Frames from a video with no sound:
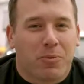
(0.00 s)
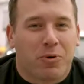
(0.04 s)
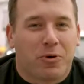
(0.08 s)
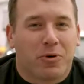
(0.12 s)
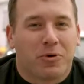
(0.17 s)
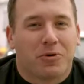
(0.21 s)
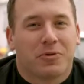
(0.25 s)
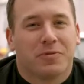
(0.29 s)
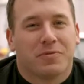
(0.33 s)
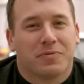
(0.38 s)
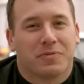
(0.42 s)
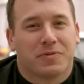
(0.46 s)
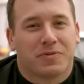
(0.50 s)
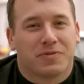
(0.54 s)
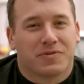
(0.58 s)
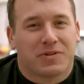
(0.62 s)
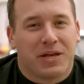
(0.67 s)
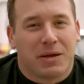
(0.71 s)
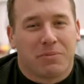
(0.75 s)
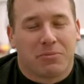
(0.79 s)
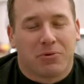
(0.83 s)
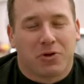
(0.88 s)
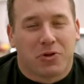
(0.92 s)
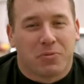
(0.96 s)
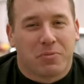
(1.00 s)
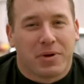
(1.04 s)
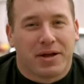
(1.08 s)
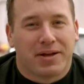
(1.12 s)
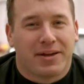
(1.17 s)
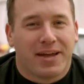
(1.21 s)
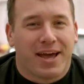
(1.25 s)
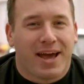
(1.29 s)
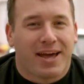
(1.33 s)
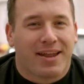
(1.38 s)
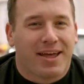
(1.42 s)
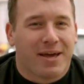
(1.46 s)
pole. Sent both my
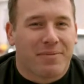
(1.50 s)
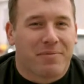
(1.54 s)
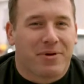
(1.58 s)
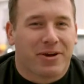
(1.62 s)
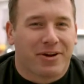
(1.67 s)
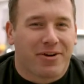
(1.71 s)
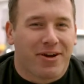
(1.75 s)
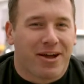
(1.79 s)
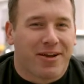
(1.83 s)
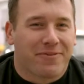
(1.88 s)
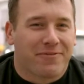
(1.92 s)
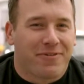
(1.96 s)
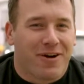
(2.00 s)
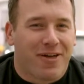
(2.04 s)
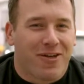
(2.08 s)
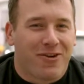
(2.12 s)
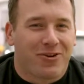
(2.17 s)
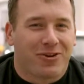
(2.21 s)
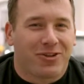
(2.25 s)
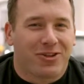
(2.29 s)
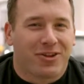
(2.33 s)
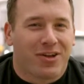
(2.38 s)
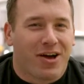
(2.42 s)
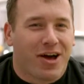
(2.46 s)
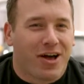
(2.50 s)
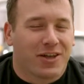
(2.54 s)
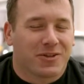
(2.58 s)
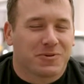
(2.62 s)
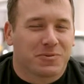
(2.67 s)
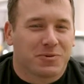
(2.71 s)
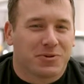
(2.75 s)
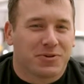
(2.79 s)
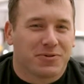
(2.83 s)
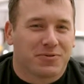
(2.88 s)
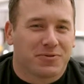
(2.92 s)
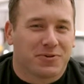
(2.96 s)
dad and my grandfather to the
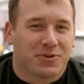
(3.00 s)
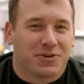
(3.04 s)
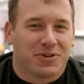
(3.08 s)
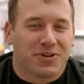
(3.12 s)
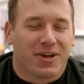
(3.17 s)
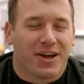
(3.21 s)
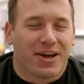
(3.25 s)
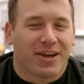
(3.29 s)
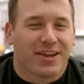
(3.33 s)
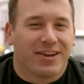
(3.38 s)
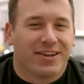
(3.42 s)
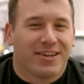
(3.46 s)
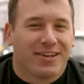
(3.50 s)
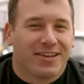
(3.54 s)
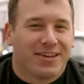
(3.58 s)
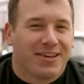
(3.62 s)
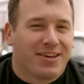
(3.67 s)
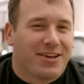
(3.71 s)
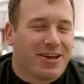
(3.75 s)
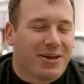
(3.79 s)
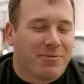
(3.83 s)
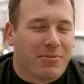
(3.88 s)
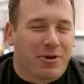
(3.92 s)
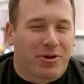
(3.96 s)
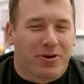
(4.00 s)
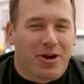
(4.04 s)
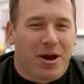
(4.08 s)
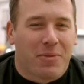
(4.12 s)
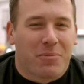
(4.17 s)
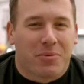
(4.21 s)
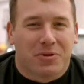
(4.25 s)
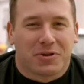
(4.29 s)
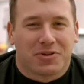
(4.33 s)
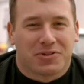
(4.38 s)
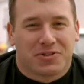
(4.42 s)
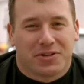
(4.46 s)
hospital for a night. And my
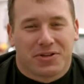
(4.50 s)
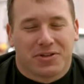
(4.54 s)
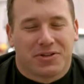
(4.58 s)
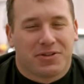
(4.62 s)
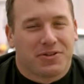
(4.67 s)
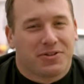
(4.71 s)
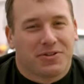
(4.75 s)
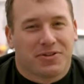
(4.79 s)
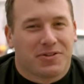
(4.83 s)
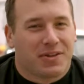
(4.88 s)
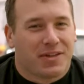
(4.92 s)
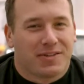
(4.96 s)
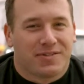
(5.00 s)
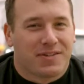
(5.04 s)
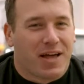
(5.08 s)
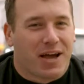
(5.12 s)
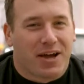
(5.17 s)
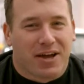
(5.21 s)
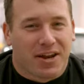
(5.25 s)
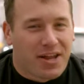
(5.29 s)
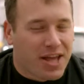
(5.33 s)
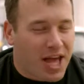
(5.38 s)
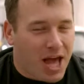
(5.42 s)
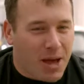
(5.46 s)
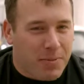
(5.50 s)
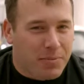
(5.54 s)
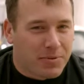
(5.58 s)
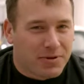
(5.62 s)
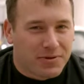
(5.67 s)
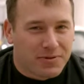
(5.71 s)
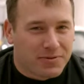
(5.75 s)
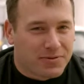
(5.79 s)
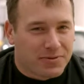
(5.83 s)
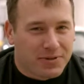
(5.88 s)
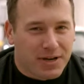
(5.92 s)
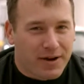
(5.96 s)
grandmother said, it's not gonna
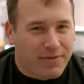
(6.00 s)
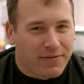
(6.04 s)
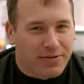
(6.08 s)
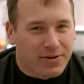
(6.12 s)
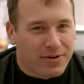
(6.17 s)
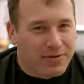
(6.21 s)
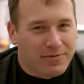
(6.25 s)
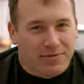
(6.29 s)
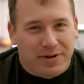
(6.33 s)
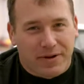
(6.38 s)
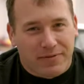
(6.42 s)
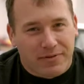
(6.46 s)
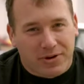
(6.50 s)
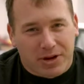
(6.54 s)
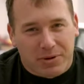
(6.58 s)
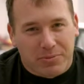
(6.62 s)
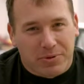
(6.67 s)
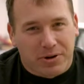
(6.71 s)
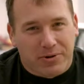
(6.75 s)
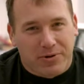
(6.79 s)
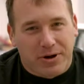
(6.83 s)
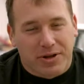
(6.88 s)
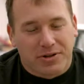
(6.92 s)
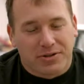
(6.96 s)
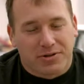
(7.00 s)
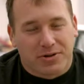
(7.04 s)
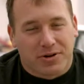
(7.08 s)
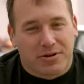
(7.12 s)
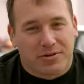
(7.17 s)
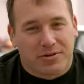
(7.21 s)
happen. He's never gonna be a race car